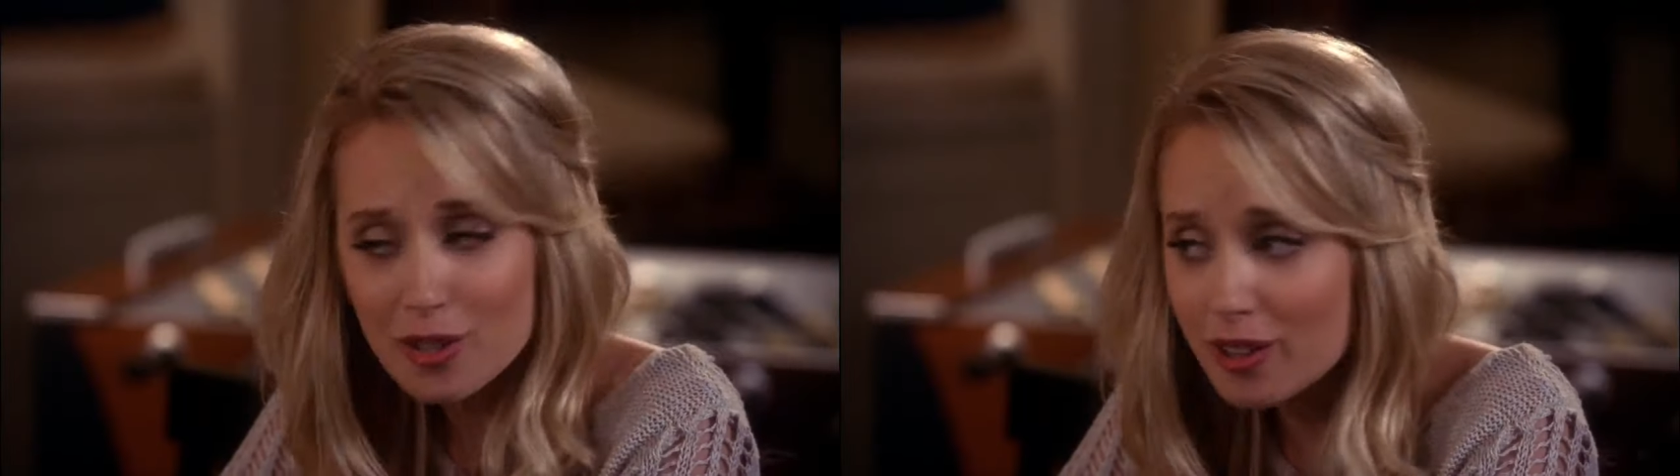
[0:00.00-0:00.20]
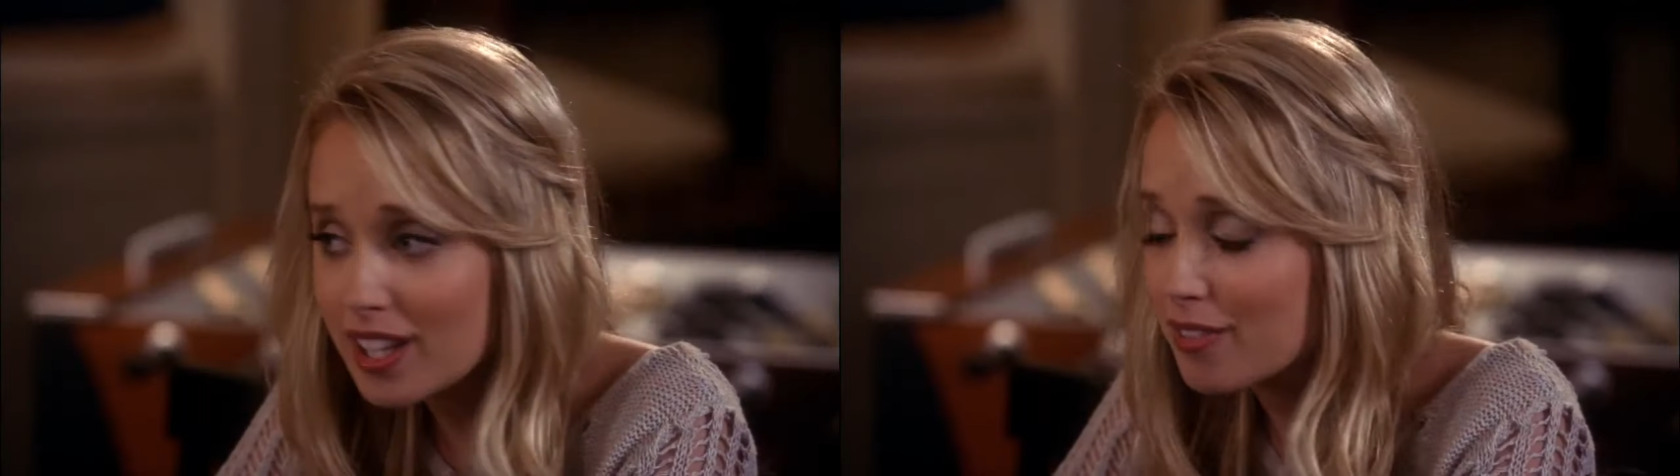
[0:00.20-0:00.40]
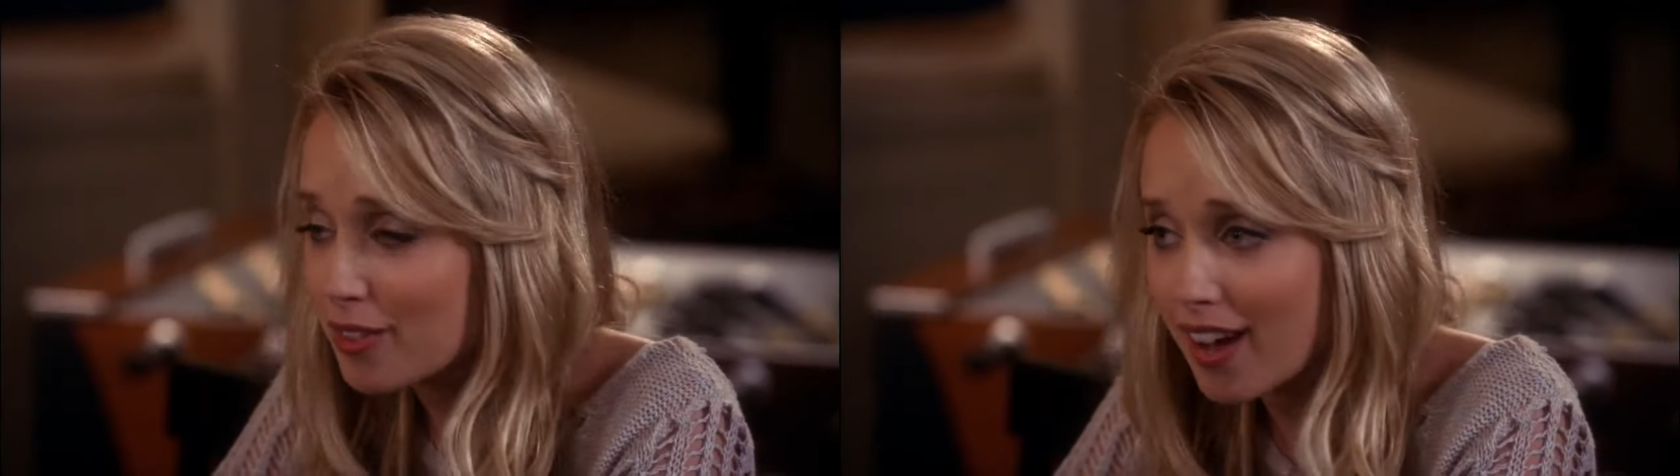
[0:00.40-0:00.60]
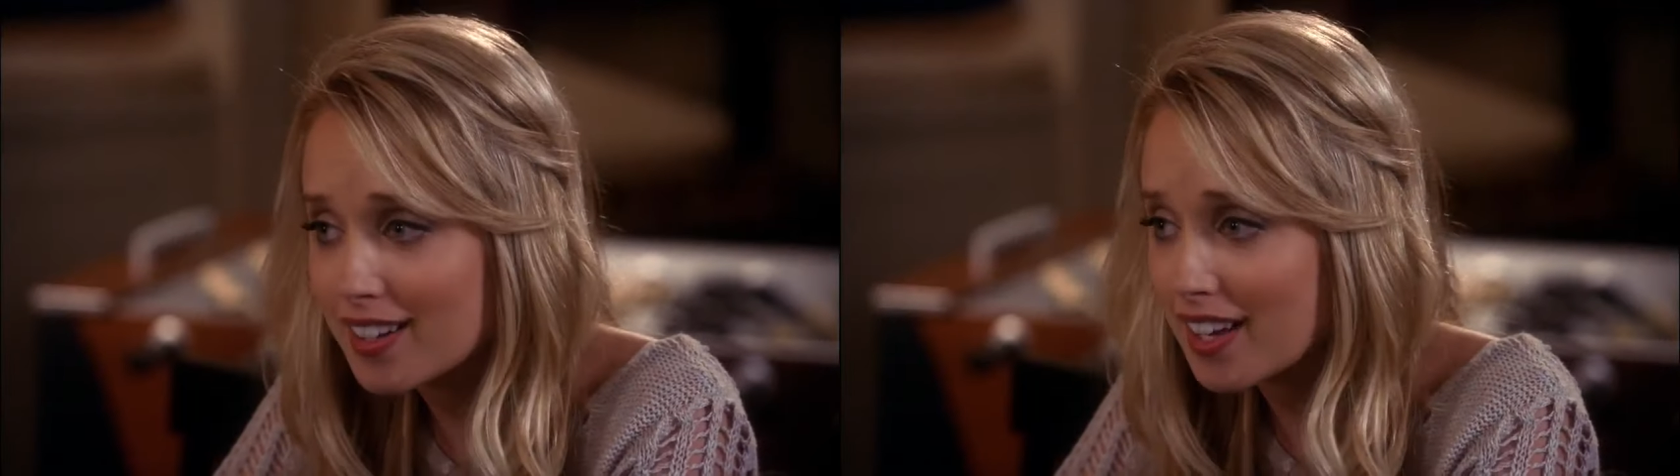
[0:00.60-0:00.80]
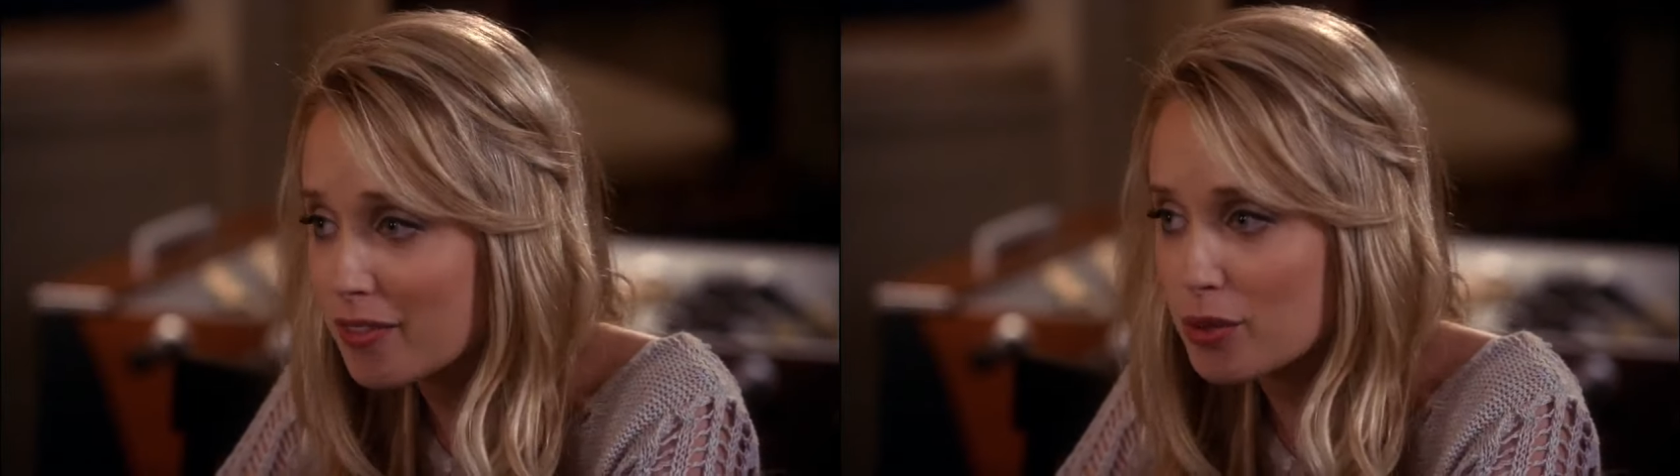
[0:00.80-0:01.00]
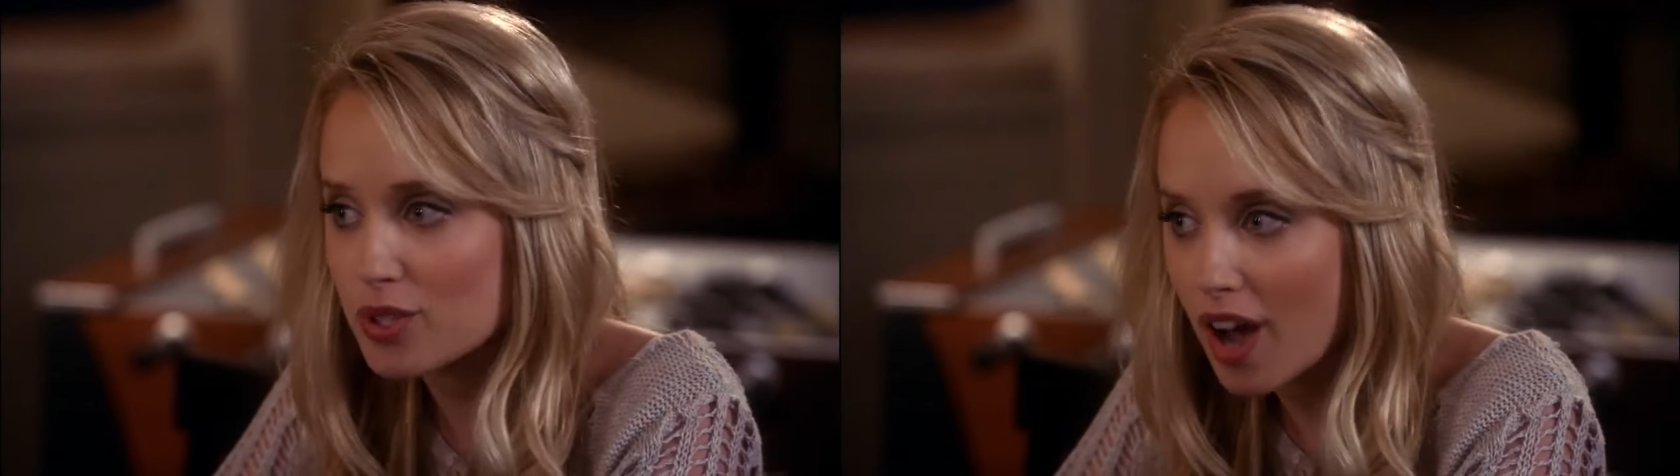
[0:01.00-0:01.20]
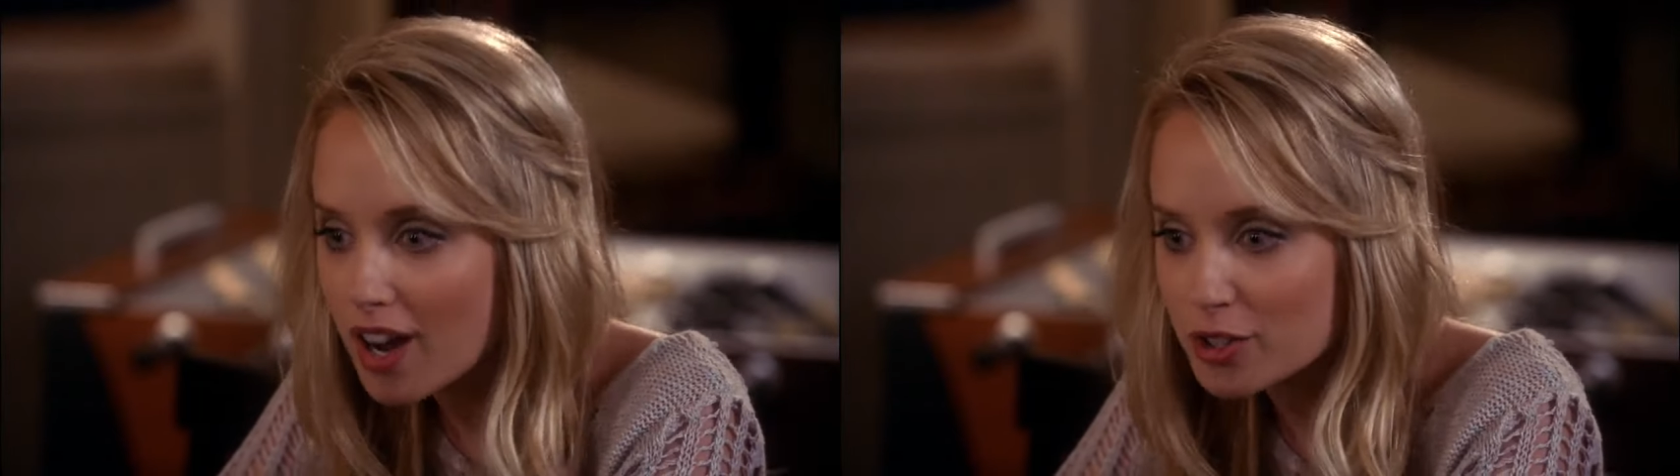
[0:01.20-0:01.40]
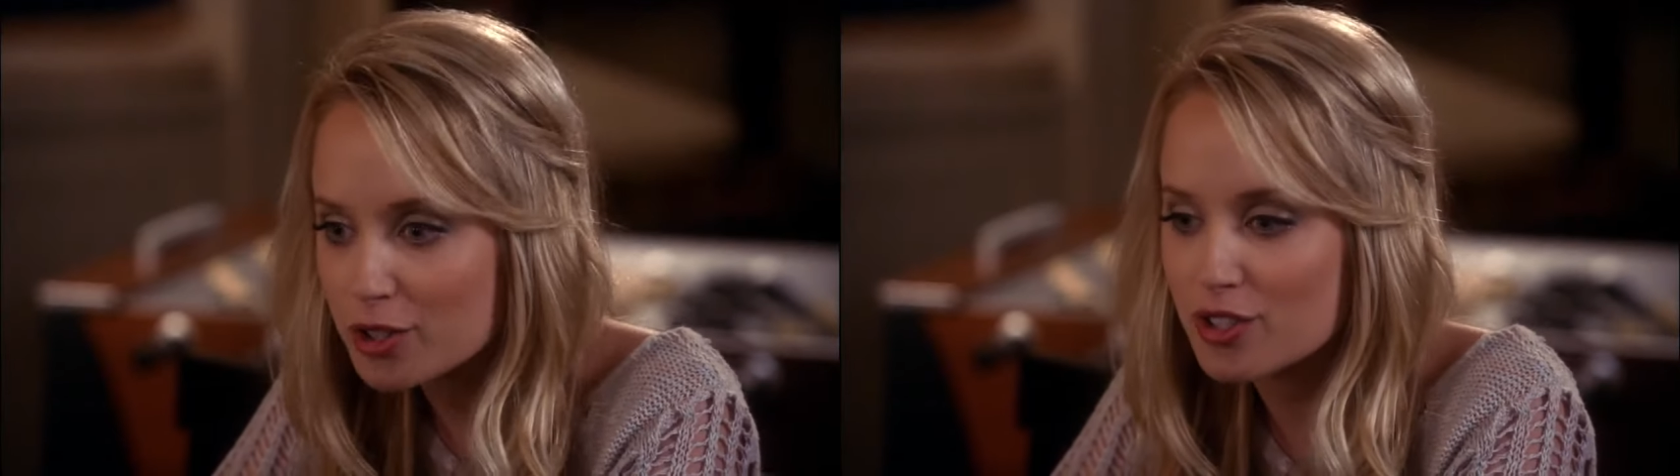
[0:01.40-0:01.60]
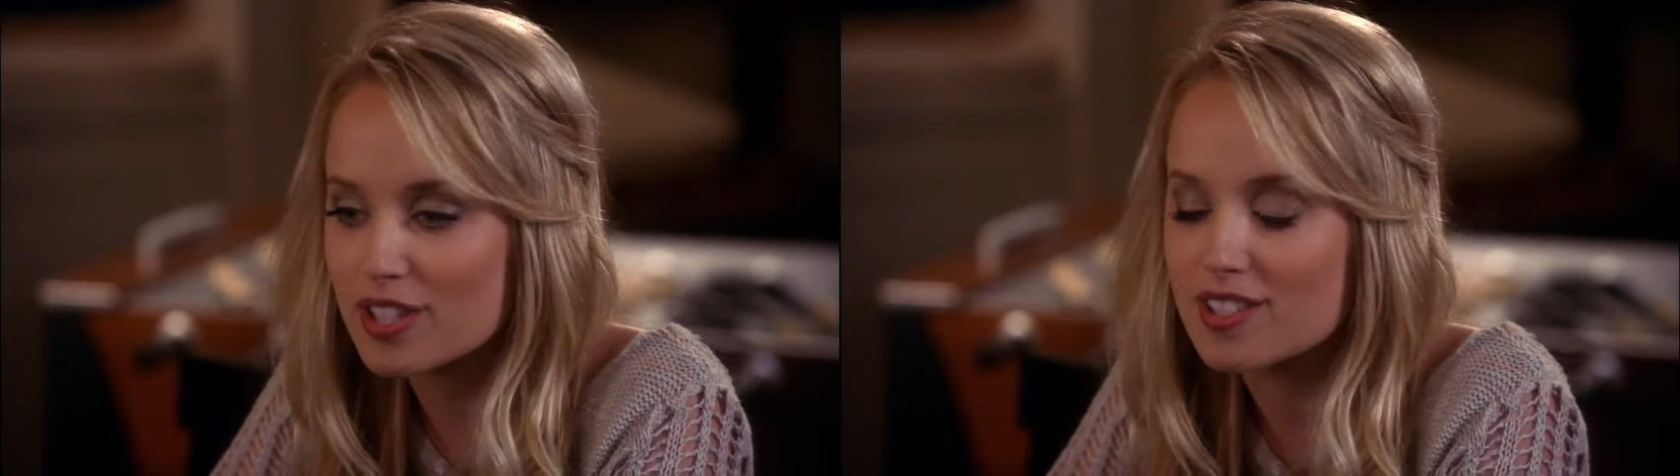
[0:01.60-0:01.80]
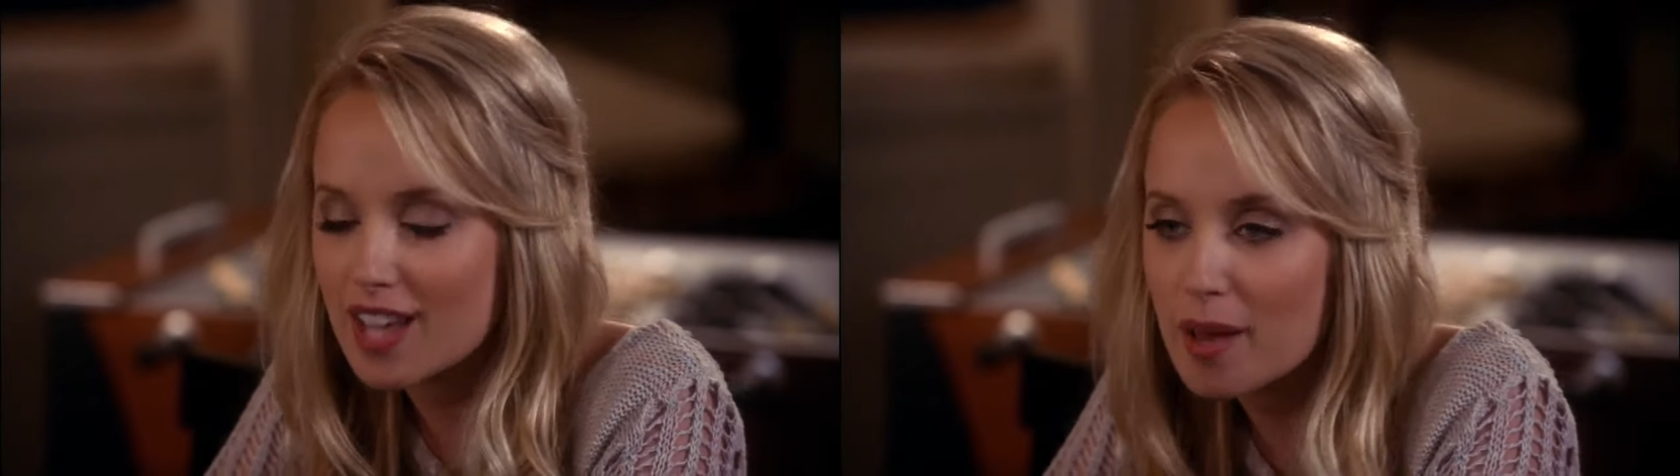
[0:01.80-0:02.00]
Surely, if God gave you doctors
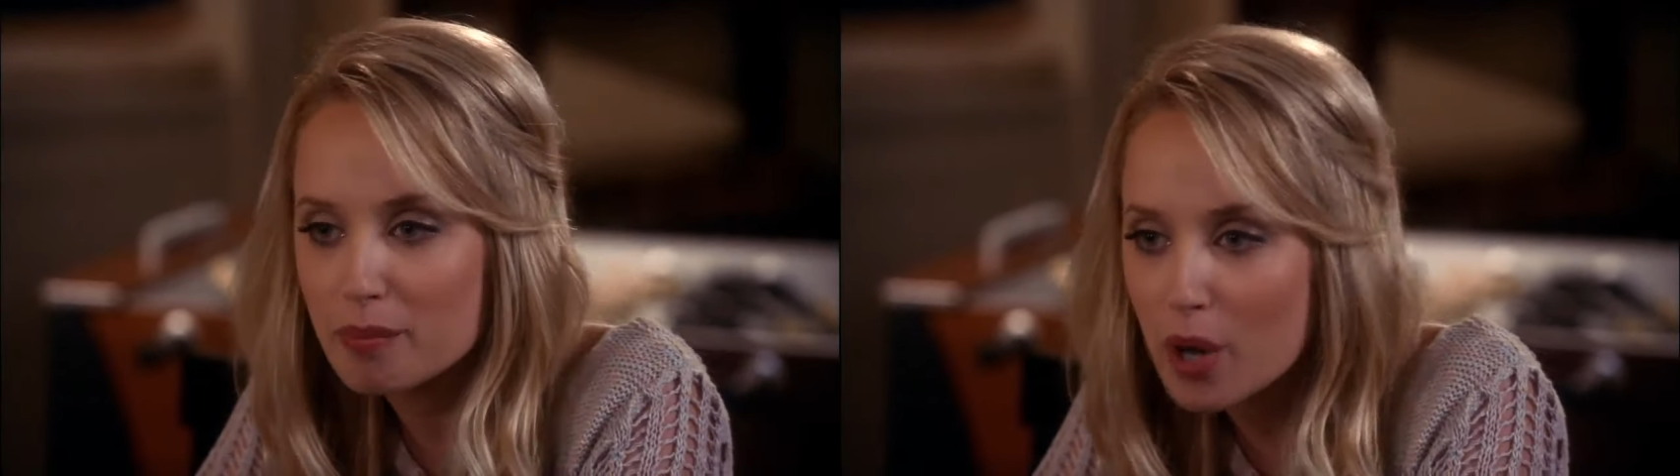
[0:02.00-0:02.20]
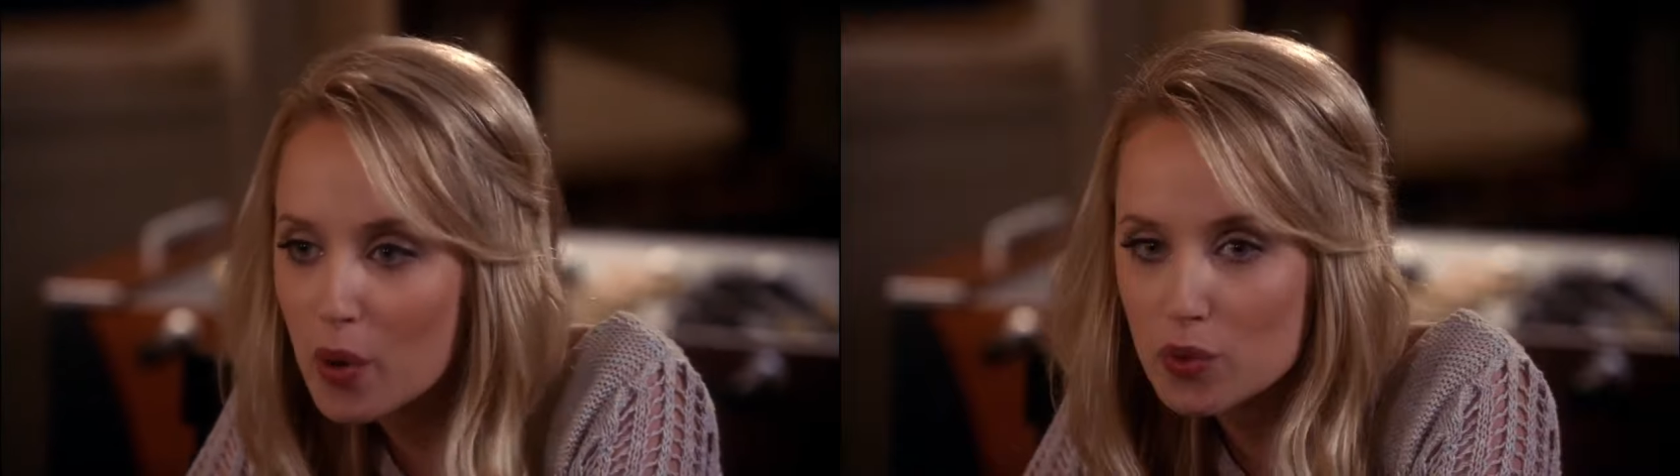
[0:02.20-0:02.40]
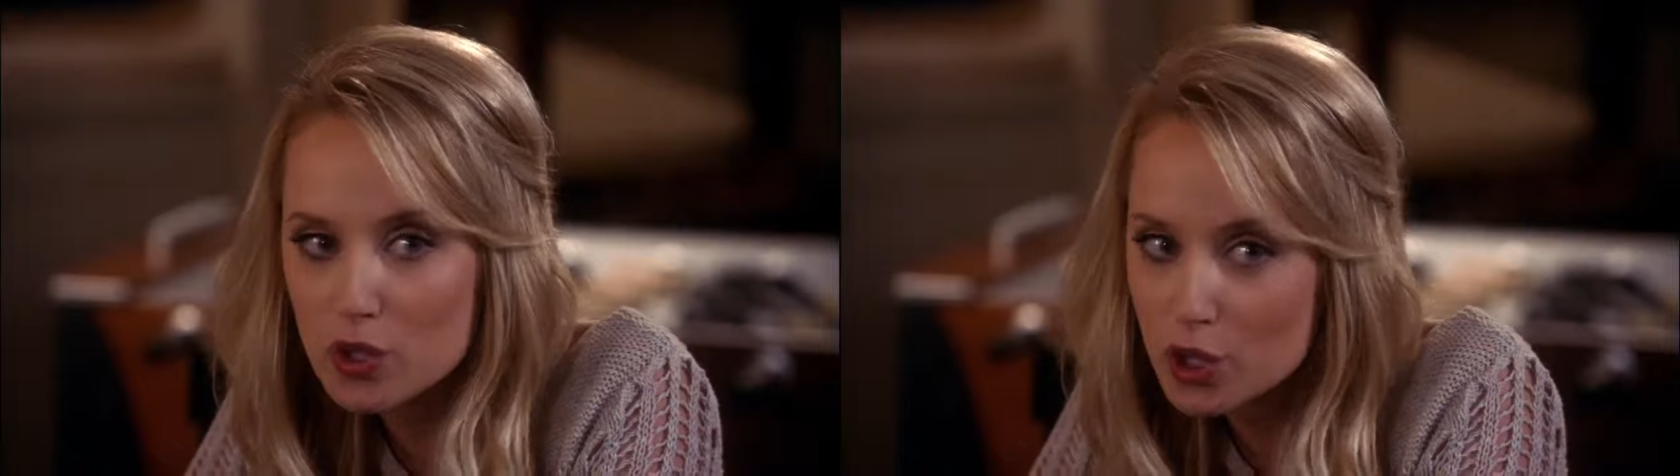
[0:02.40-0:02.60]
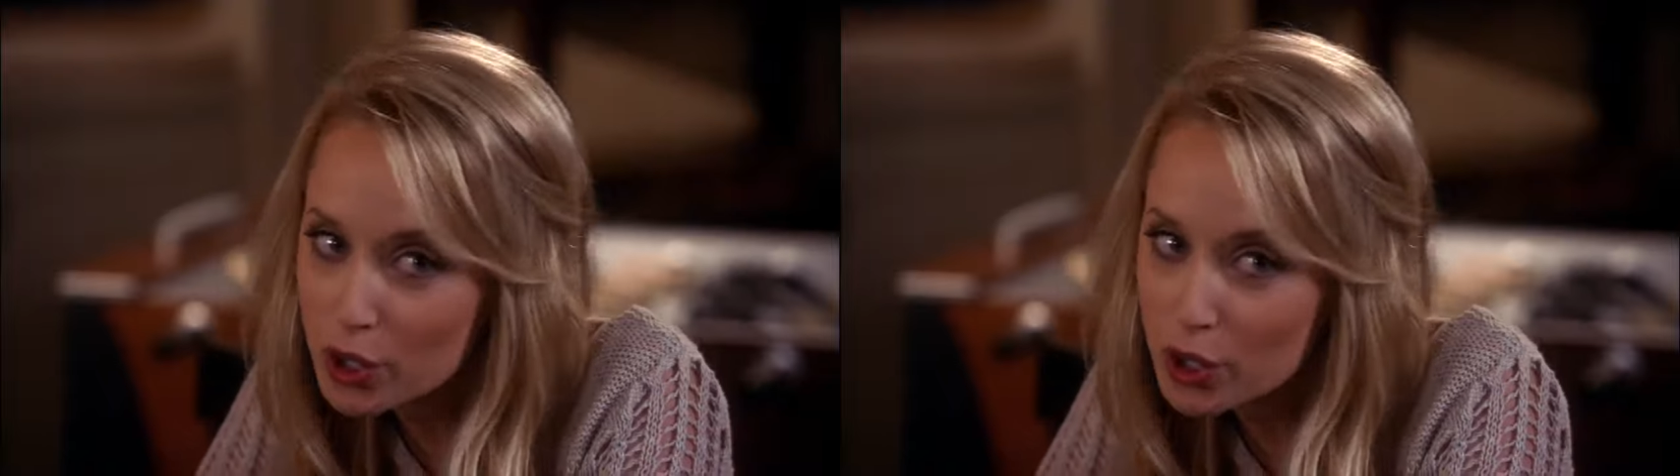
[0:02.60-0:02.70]
to set bones,